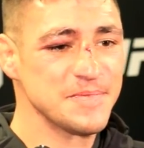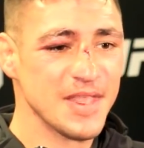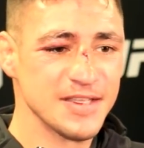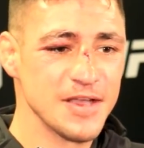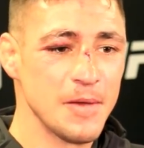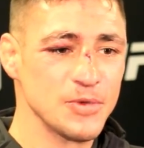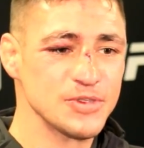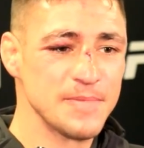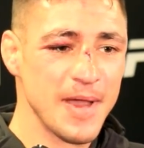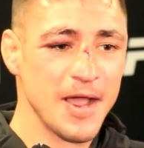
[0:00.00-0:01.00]
that's
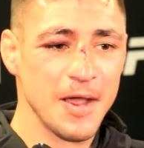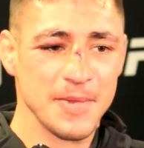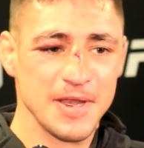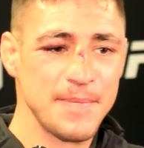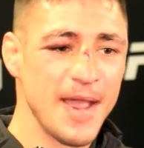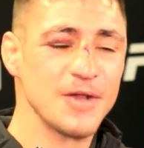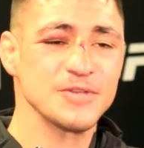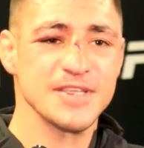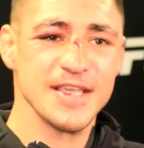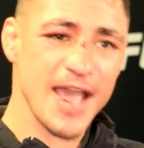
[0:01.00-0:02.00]
almost about how many
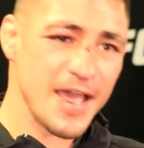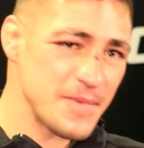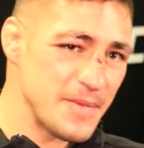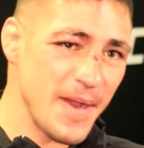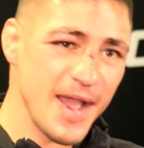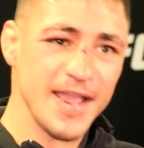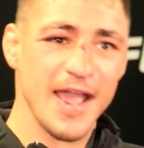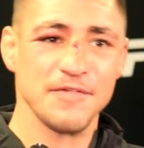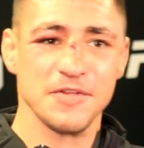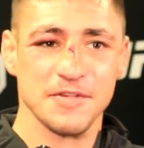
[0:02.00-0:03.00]
pounds he had me by
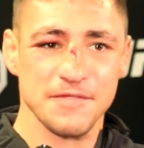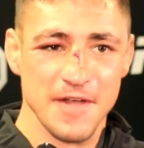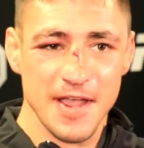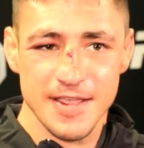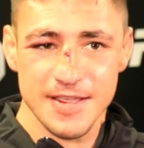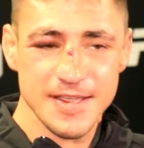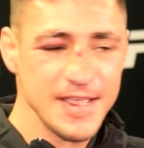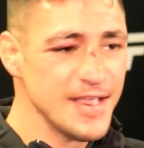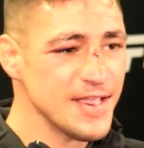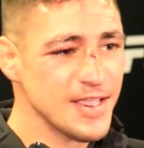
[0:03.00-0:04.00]
after the fight.
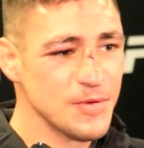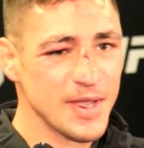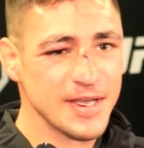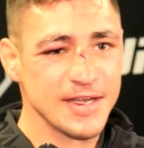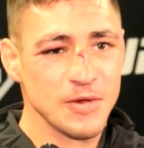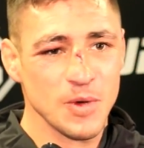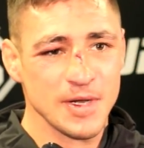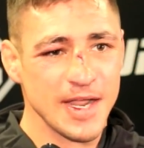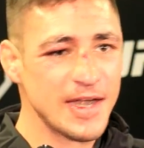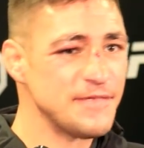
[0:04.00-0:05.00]
He weighed in at
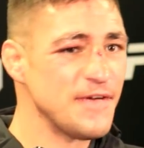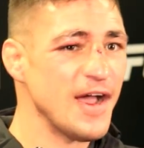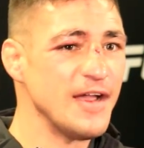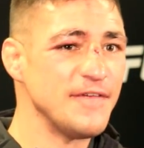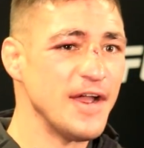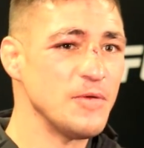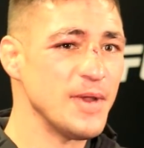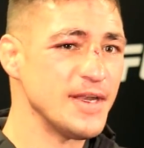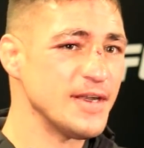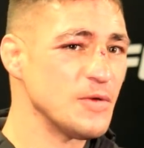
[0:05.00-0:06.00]
195, I
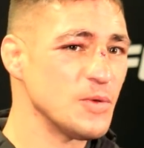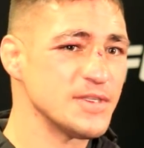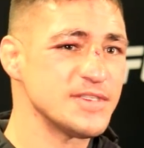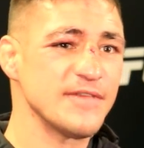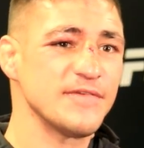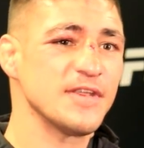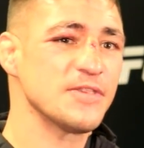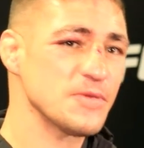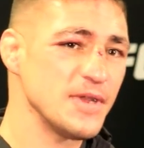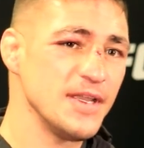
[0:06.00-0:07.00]
weighed in at
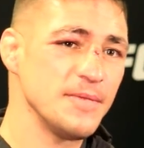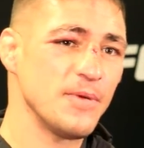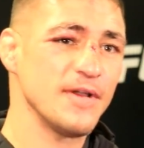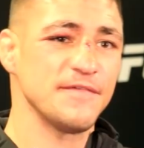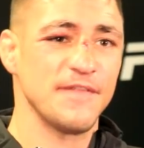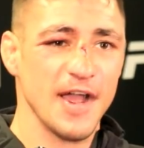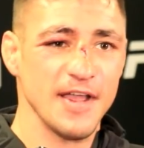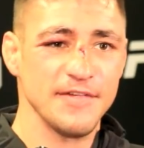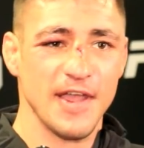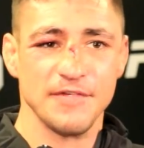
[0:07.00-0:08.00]

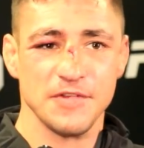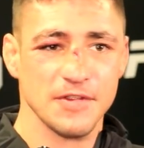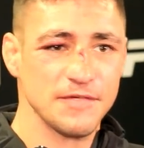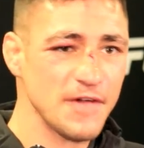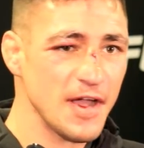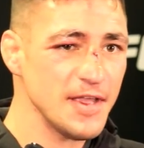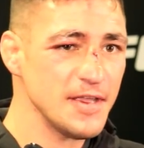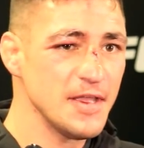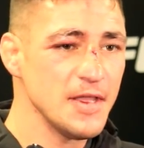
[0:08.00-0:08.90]
173.5 after the fight.